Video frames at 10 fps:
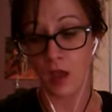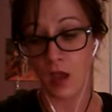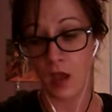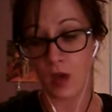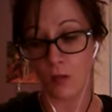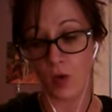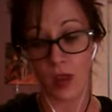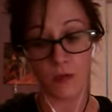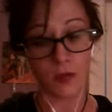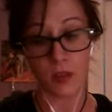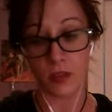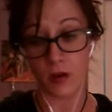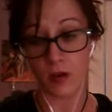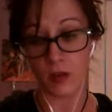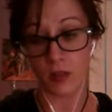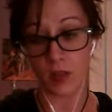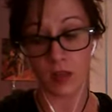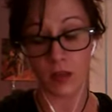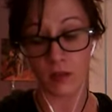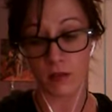um, whatever the third thing
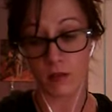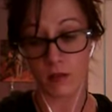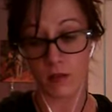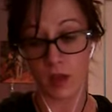is.